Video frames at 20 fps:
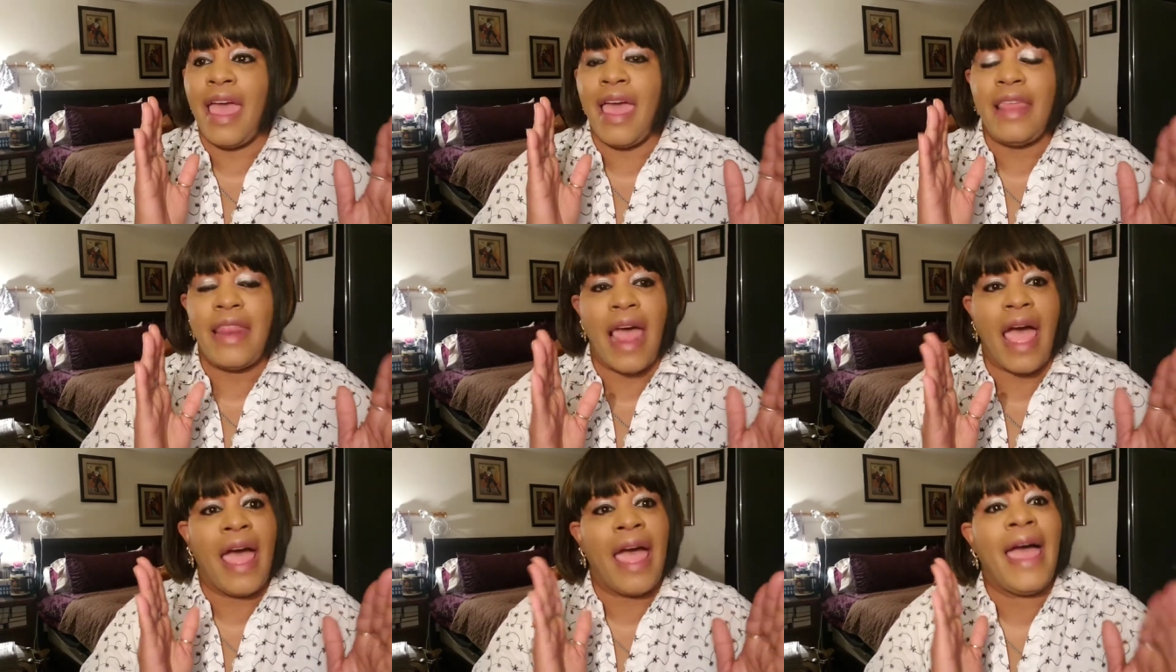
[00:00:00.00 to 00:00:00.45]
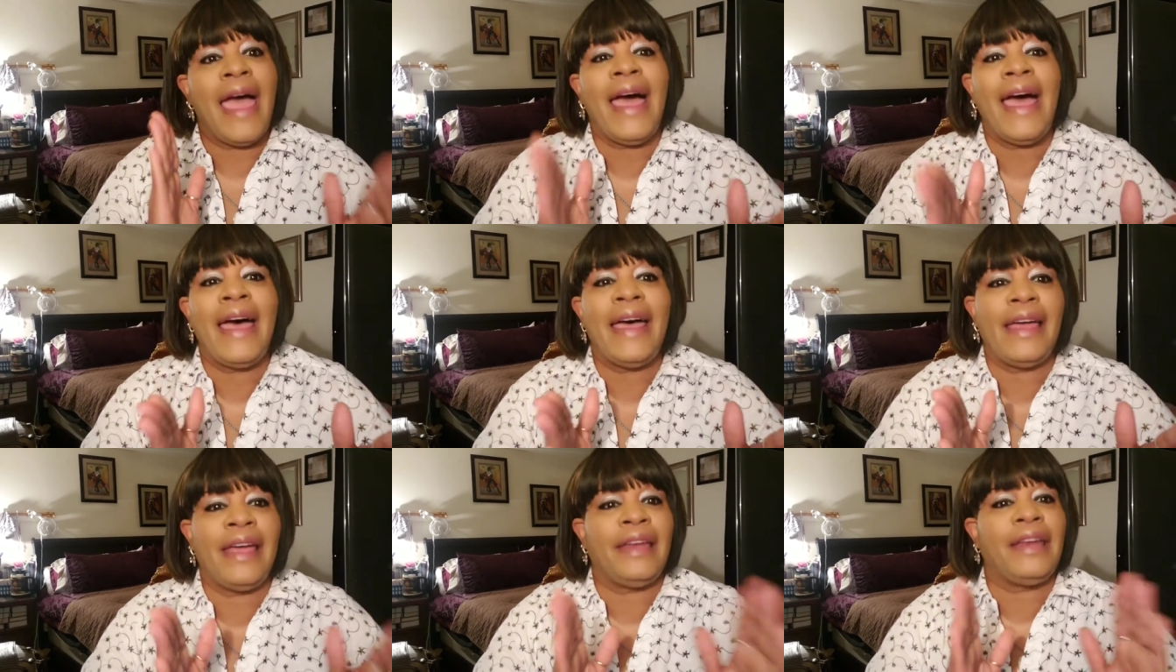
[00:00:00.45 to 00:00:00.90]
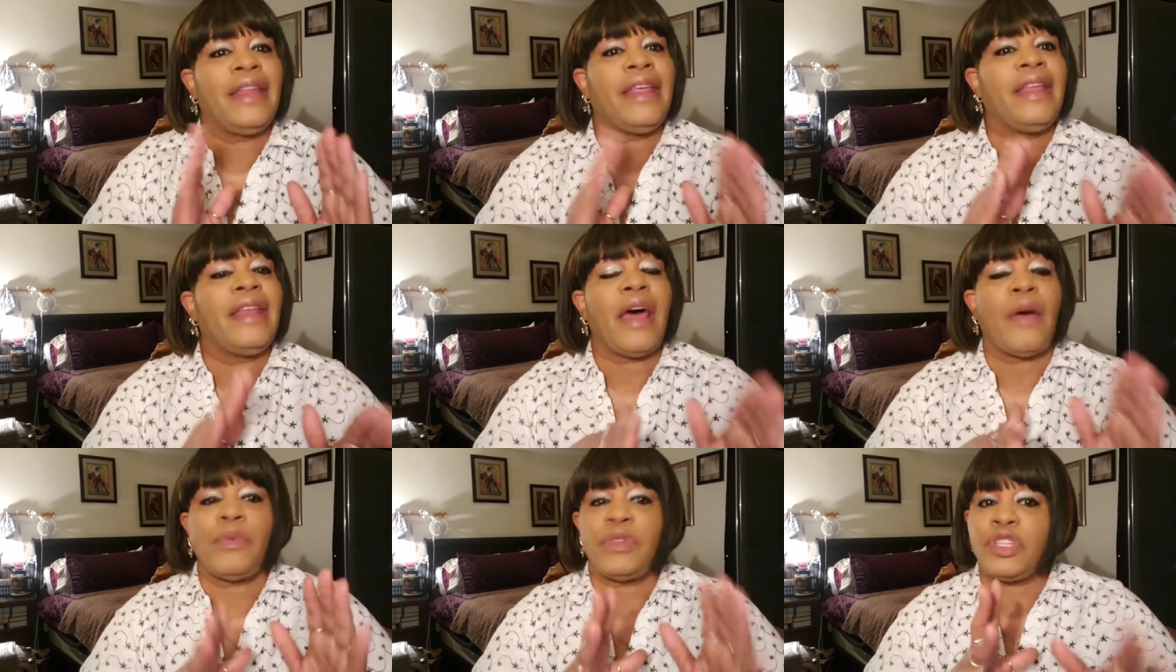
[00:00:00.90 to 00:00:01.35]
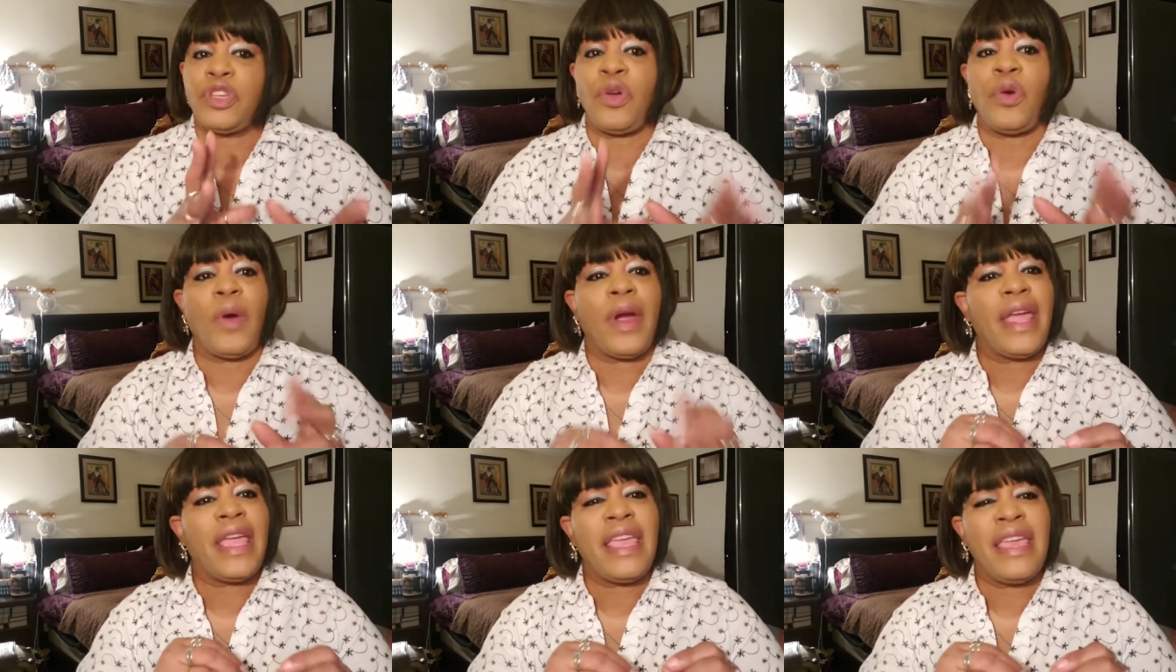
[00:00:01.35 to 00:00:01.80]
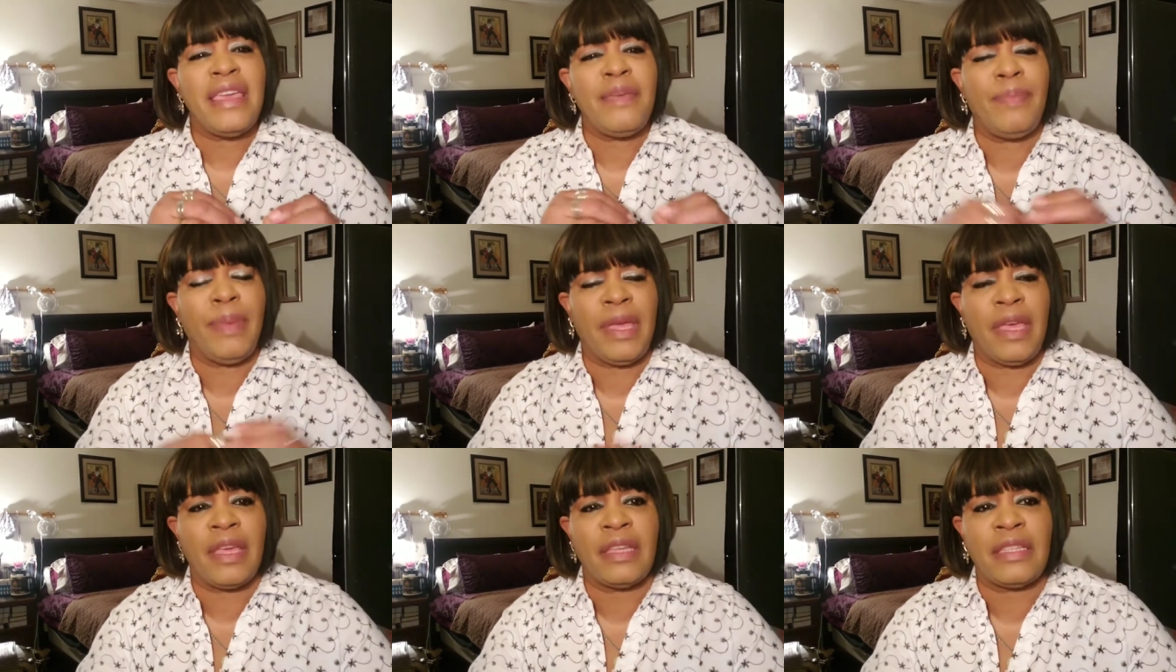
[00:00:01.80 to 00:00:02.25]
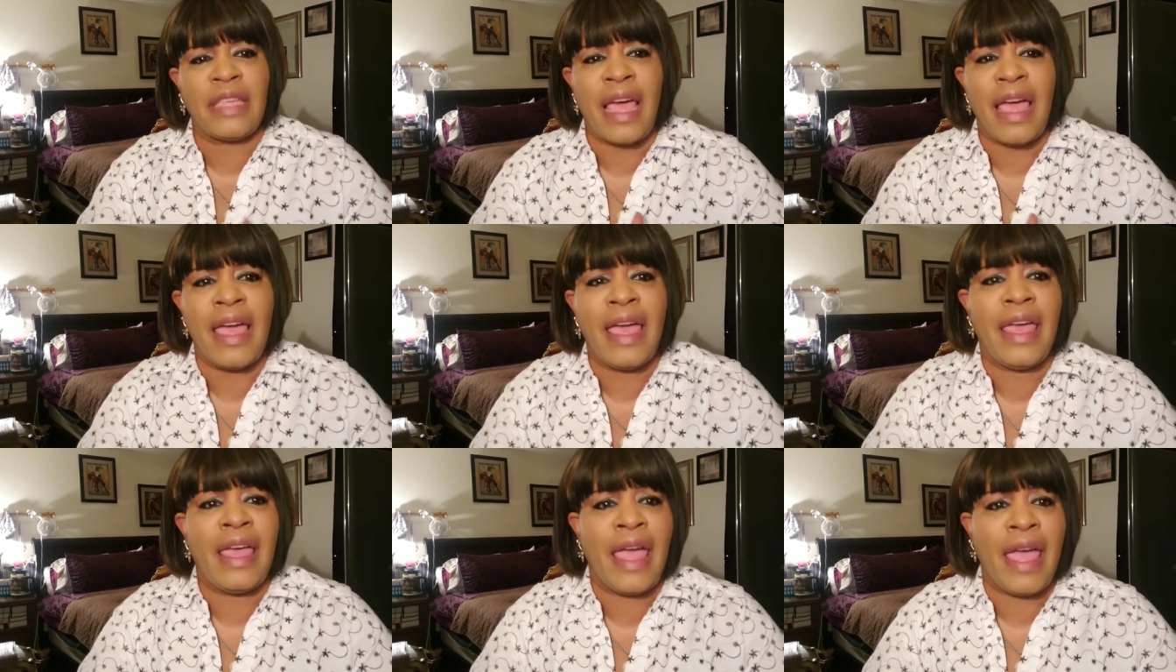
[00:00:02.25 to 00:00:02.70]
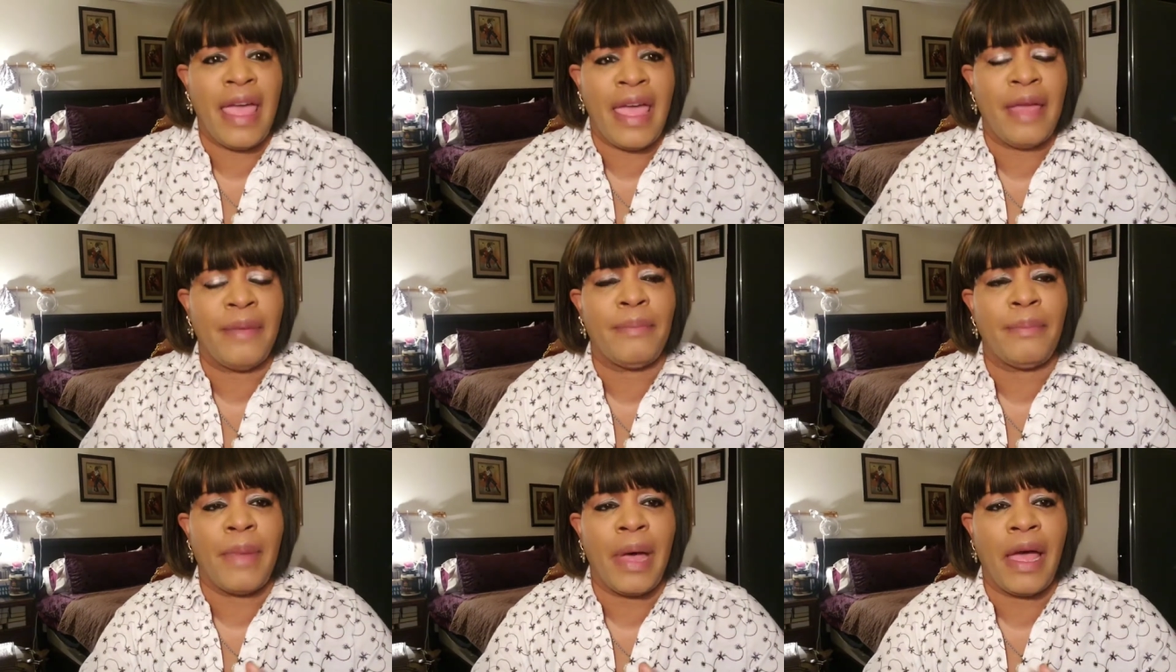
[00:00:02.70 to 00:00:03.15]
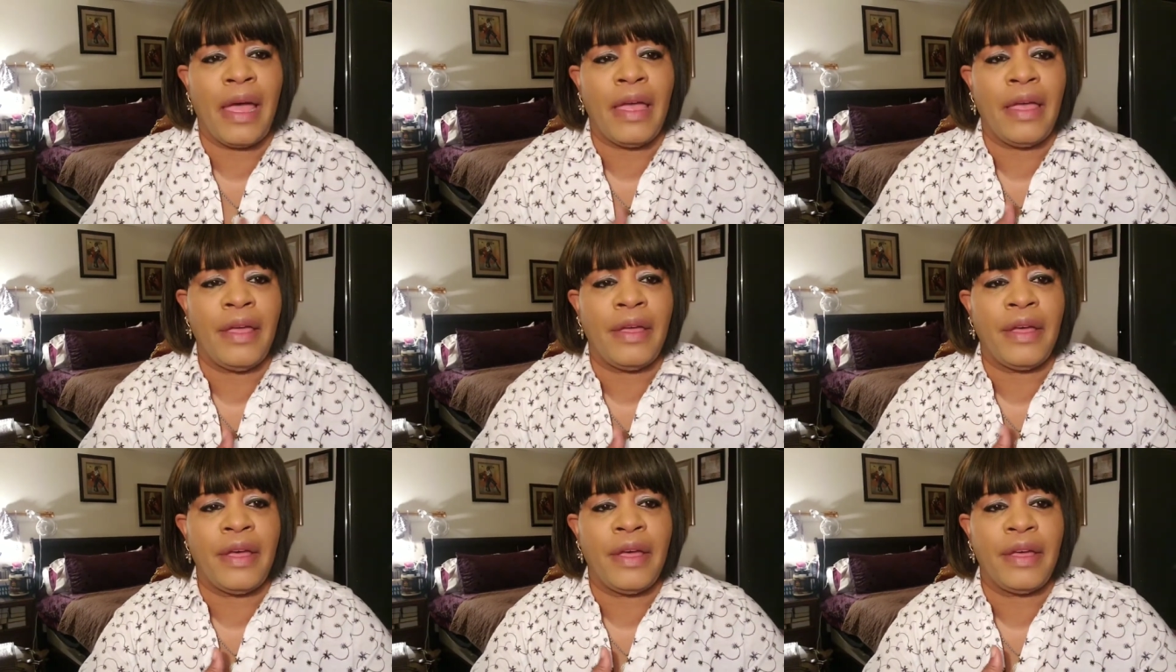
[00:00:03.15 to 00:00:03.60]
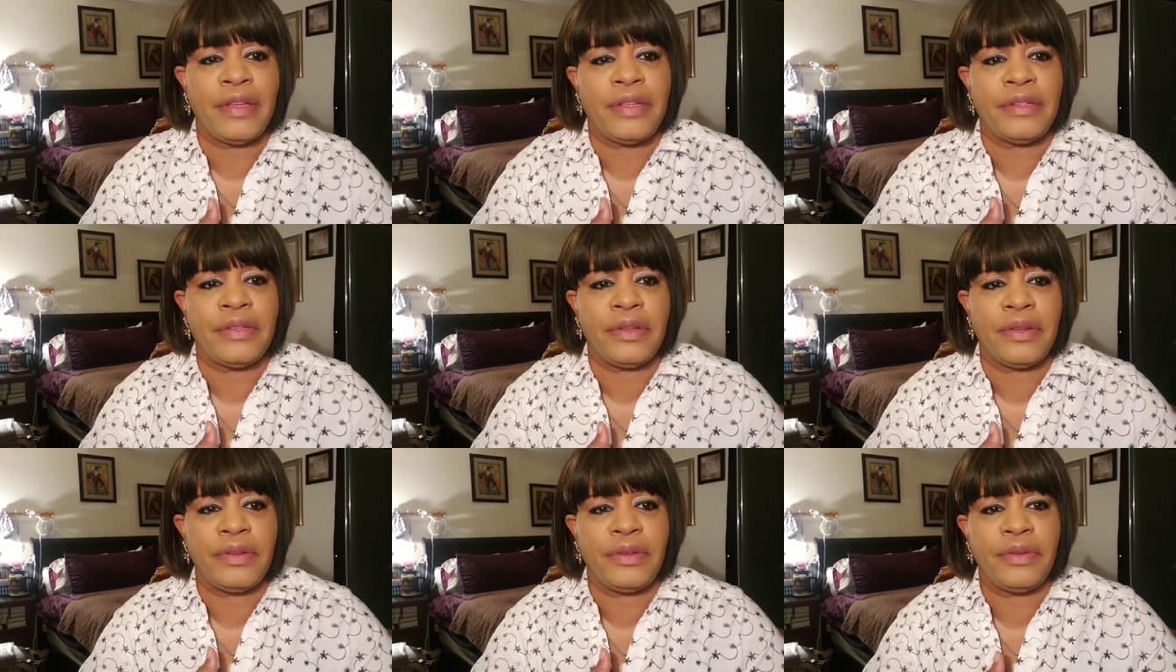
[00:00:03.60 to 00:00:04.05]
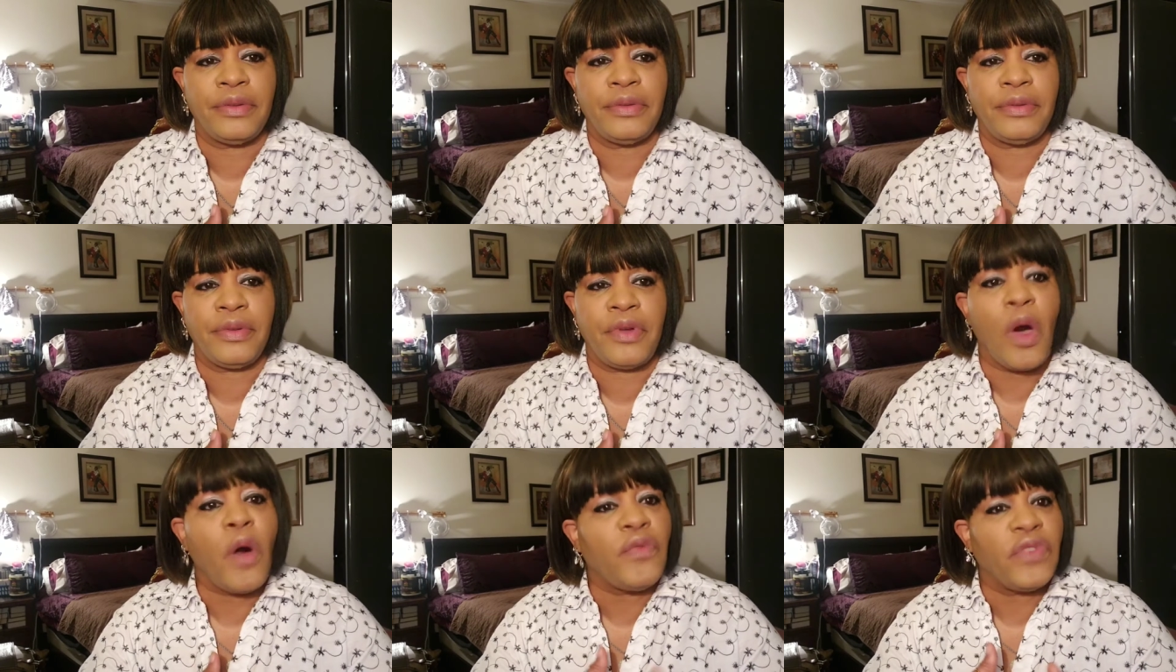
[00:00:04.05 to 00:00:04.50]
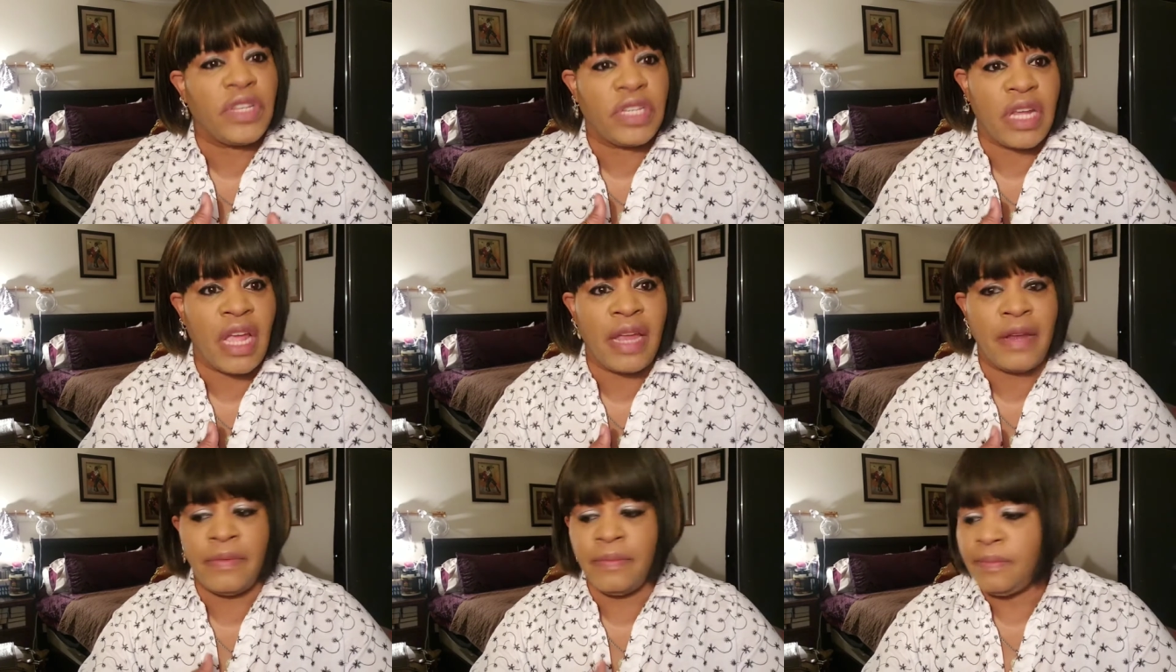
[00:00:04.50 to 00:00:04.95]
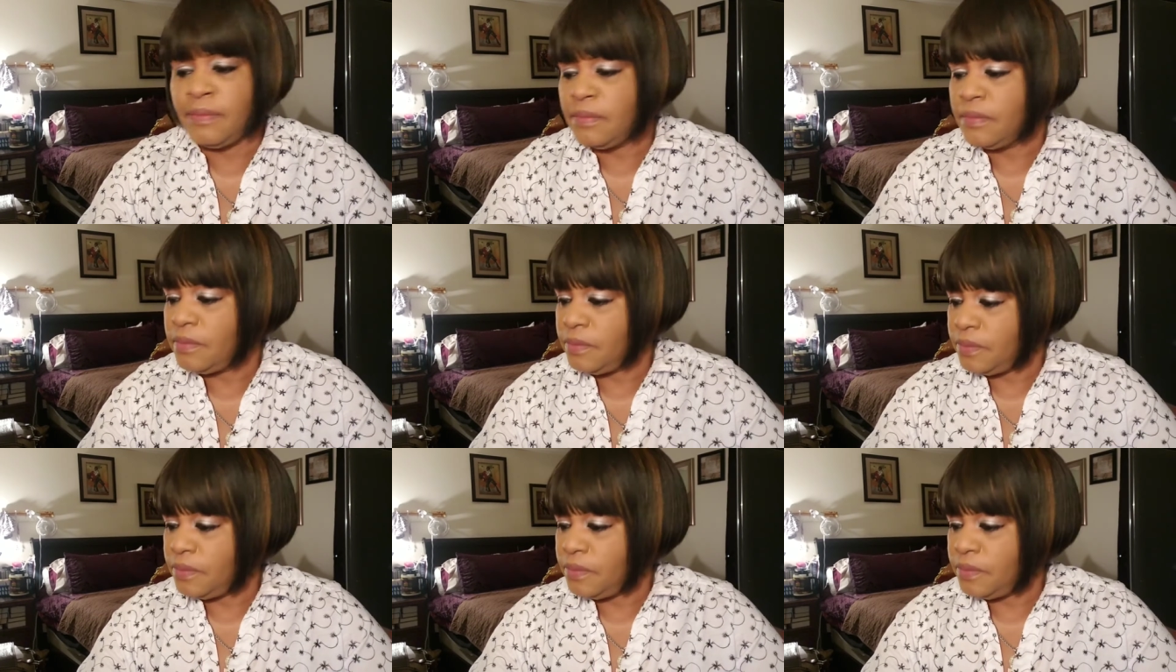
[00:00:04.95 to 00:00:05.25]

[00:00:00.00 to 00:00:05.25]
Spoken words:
And then I was cranky because I had my COVID shot.